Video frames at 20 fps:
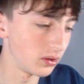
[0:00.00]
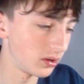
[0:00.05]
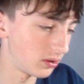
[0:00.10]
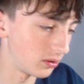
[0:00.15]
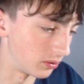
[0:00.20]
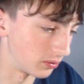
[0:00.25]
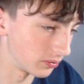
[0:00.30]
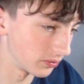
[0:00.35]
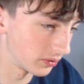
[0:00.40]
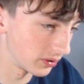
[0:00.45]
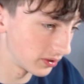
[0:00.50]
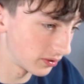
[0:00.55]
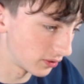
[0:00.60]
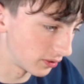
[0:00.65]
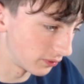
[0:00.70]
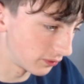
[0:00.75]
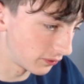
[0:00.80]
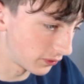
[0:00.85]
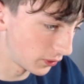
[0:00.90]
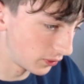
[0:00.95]
Oh, it's
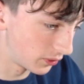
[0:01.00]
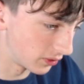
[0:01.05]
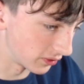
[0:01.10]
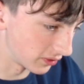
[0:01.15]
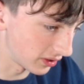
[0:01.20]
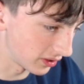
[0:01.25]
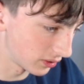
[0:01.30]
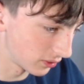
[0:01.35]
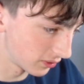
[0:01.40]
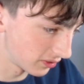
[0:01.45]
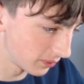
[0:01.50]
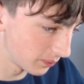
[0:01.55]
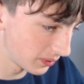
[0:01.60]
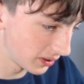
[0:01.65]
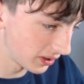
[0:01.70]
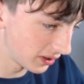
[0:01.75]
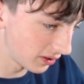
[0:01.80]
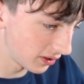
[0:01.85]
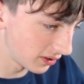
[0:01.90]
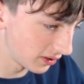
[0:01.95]
not in focus. How long has it
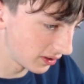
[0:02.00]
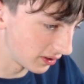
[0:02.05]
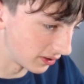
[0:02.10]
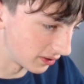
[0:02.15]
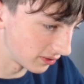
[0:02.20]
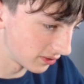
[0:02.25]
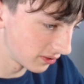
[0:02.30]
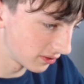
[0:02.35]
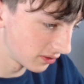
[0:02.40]
been like this?